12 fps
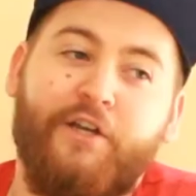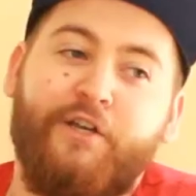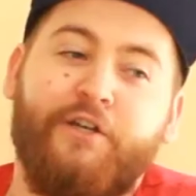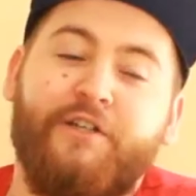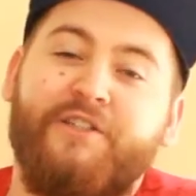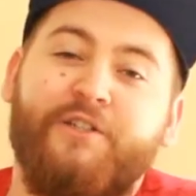
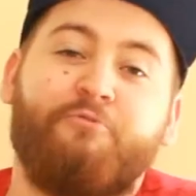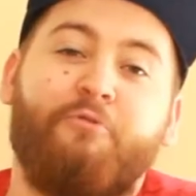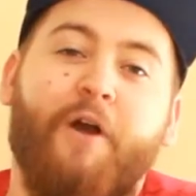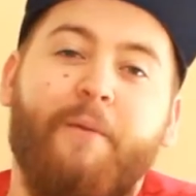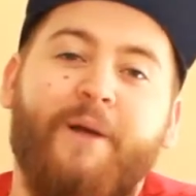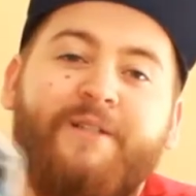You can just
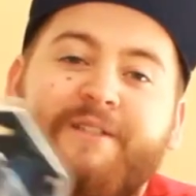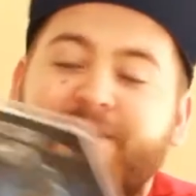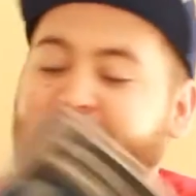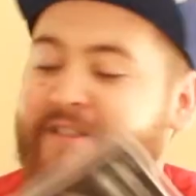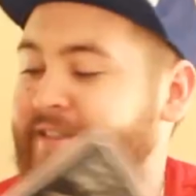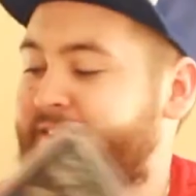write
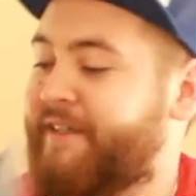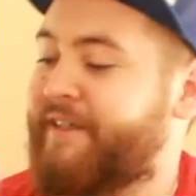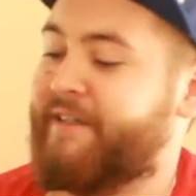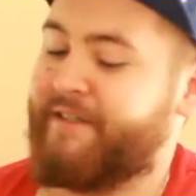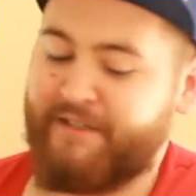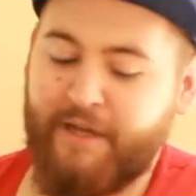messages.
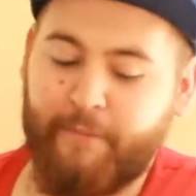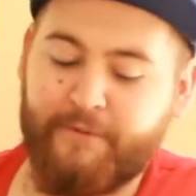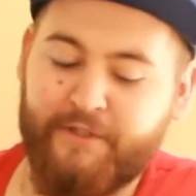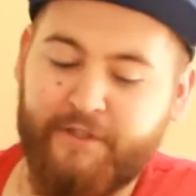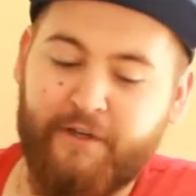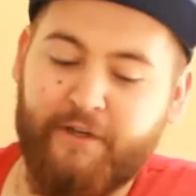It's up
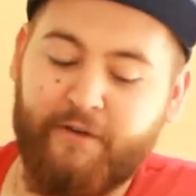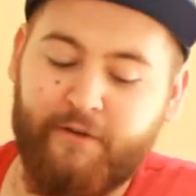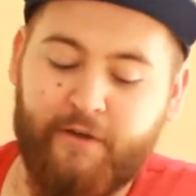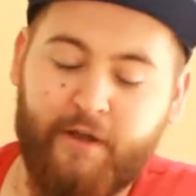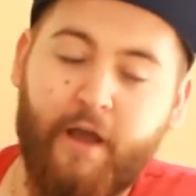to you.